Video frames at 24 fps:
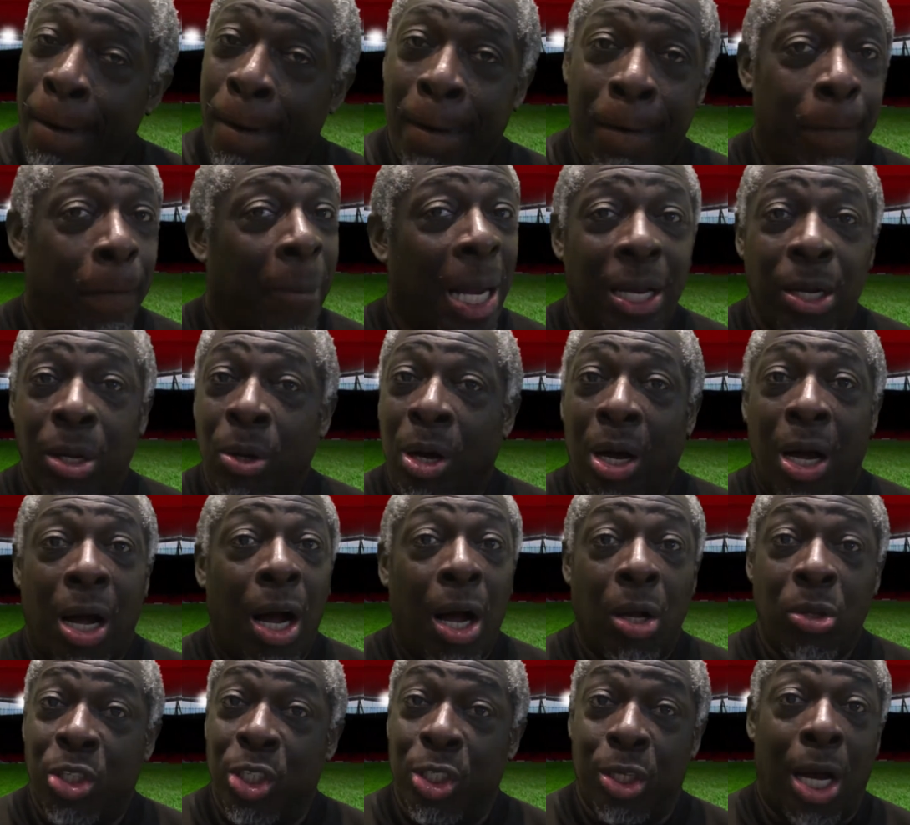Man,
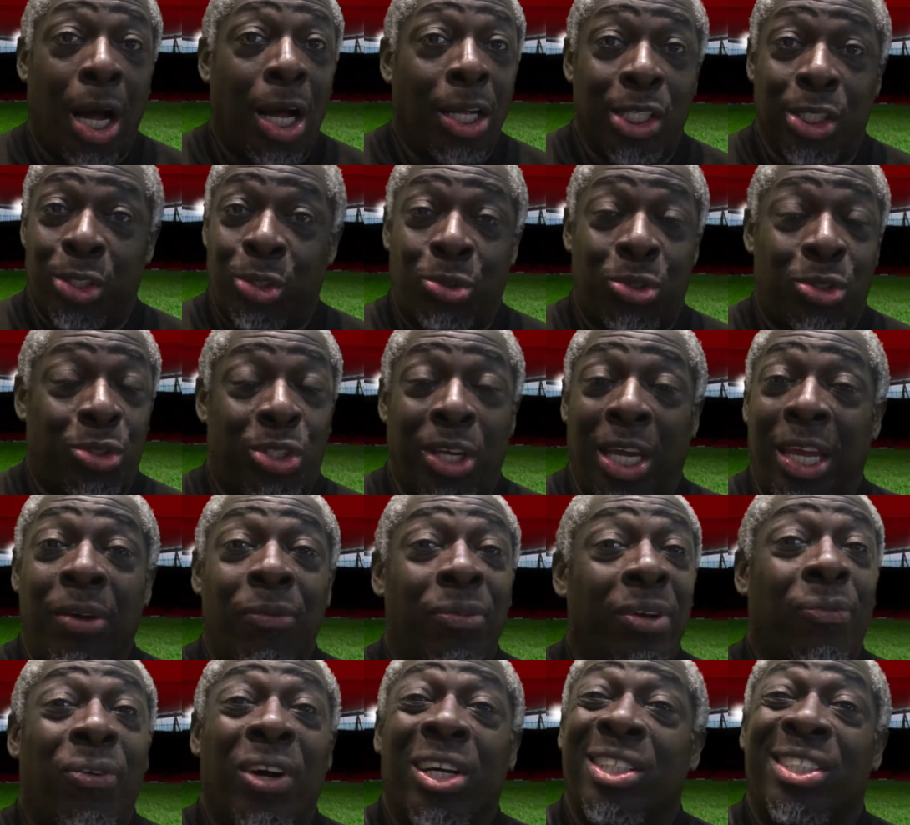I just
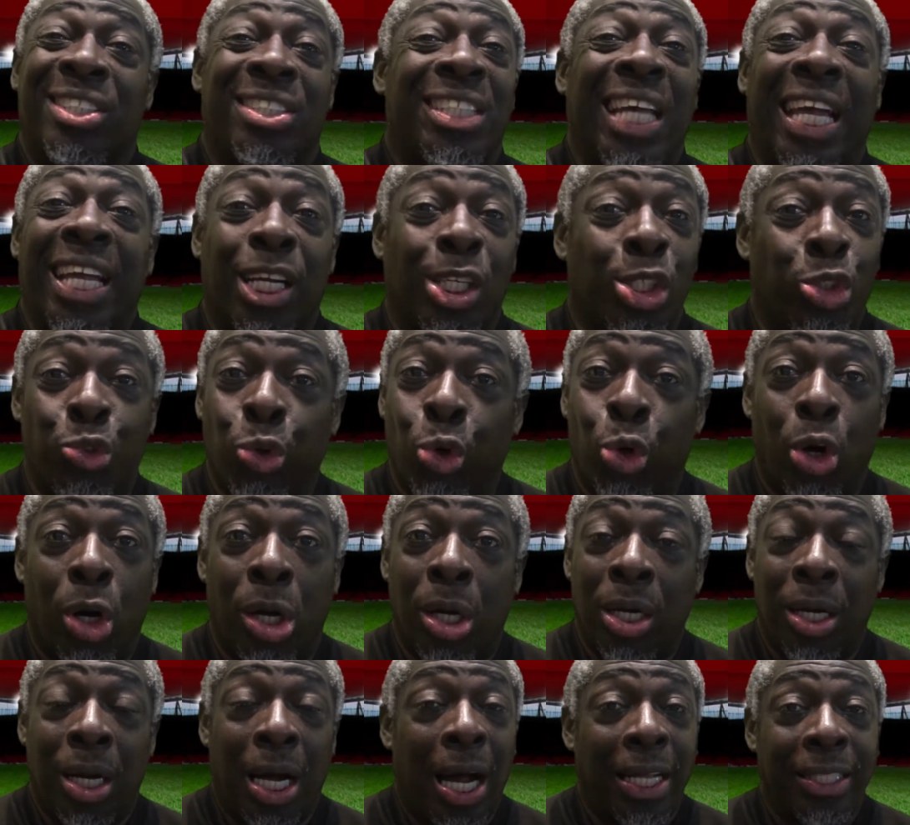even if I could just take a
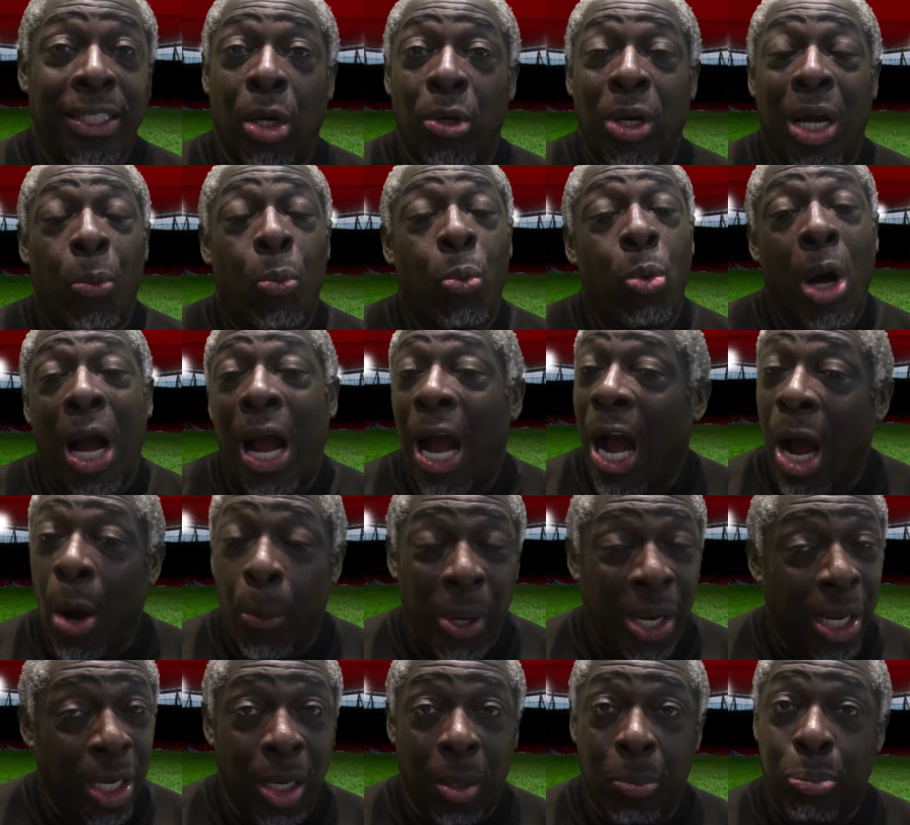draw, I don't know how
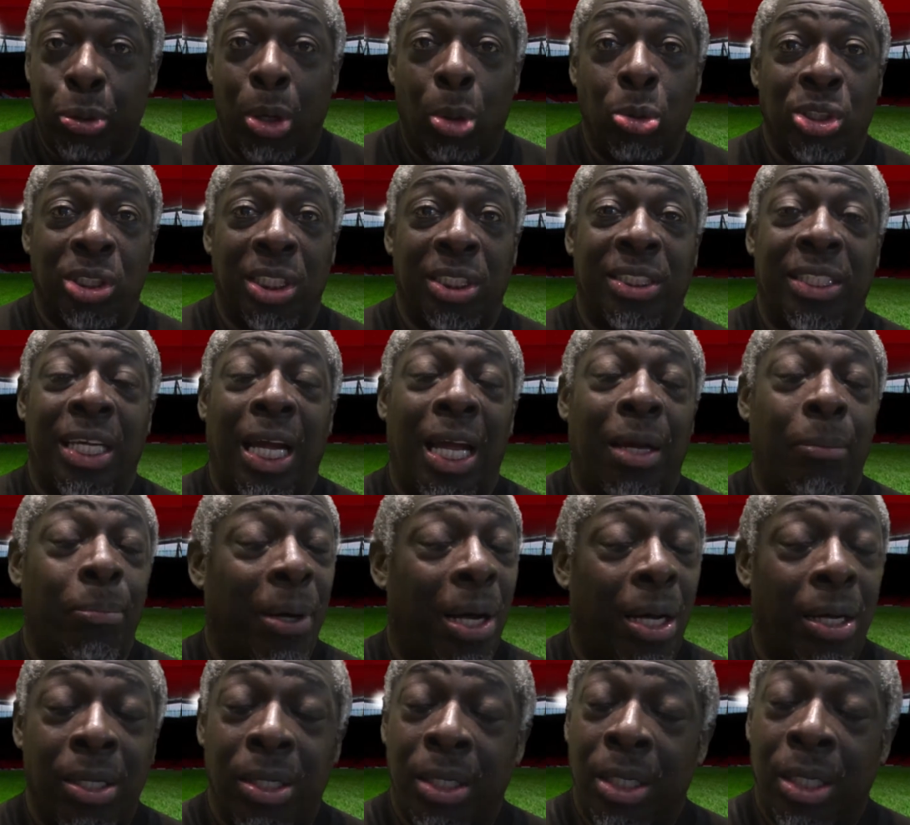we're going to approach this game,
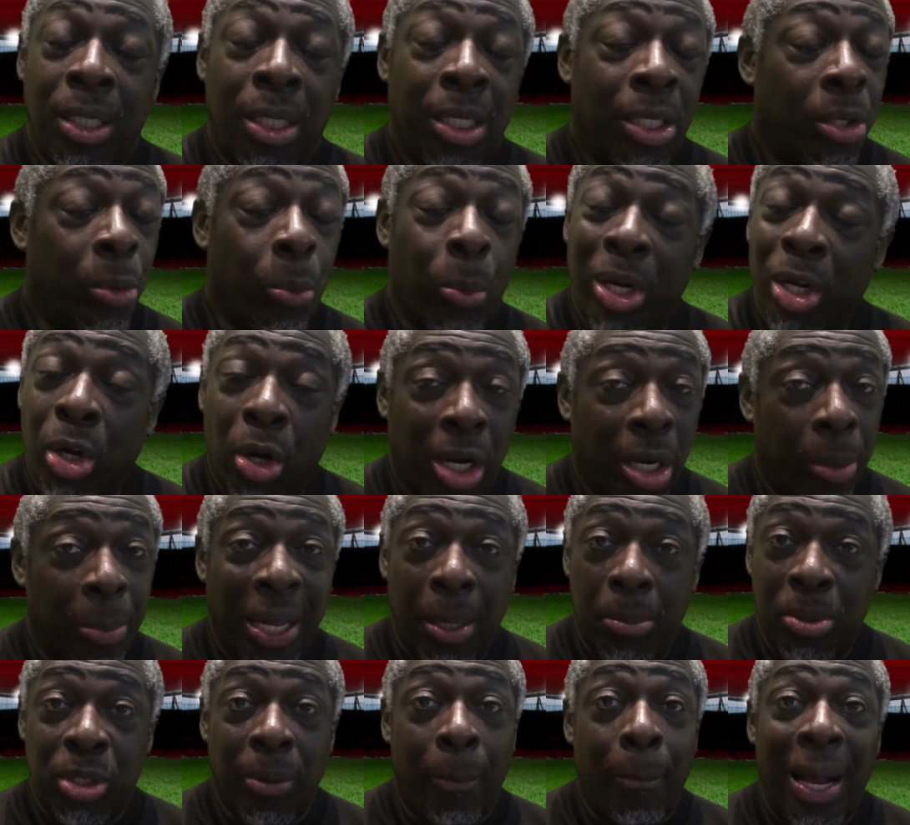but we're not going to be
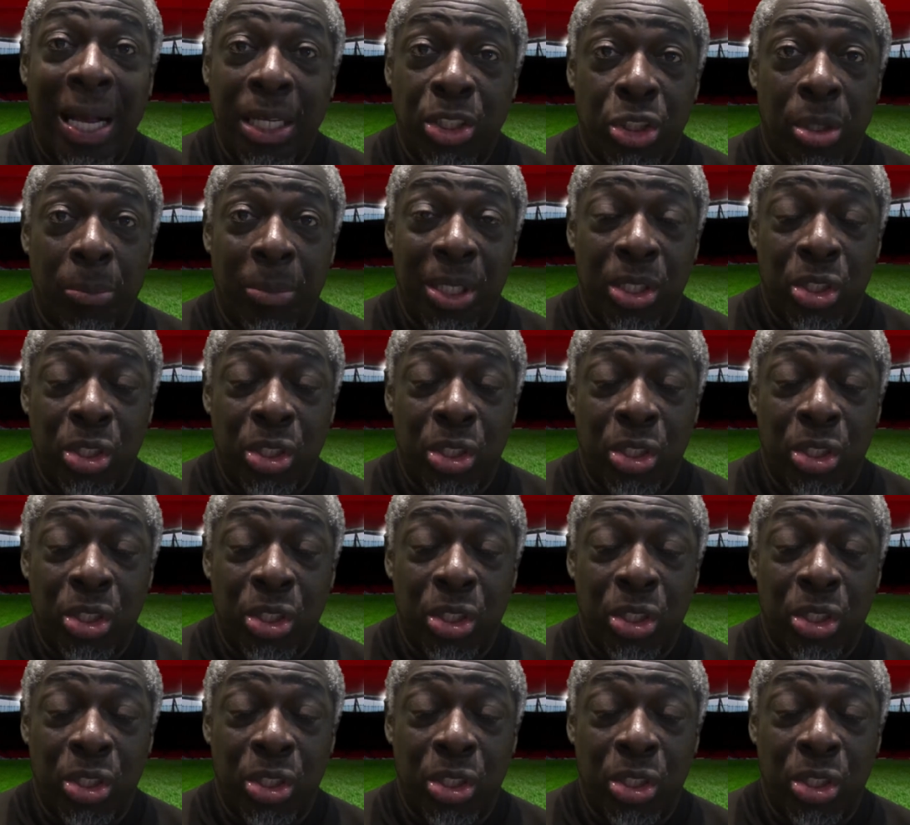able to match them in